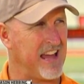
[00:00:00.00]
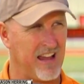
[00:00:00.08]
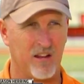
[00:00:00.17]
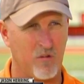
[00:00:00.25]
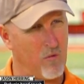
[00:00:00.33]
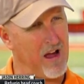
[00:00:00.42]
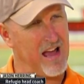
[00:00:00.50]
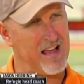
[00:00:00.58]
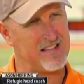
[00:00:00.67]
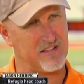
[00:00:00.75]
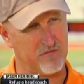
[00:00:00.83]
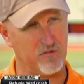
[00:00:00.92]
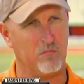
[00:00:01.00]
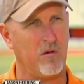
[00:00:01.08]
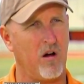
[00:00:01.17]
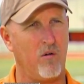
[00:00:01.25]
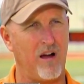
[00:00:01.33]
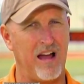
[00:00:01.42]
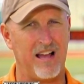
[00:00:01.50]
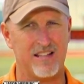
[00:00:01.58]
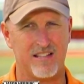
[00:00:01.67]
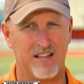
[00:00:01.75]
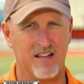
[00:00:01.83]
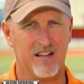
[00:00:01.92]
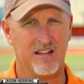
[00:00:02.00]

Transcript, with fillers: talent wise and football wise,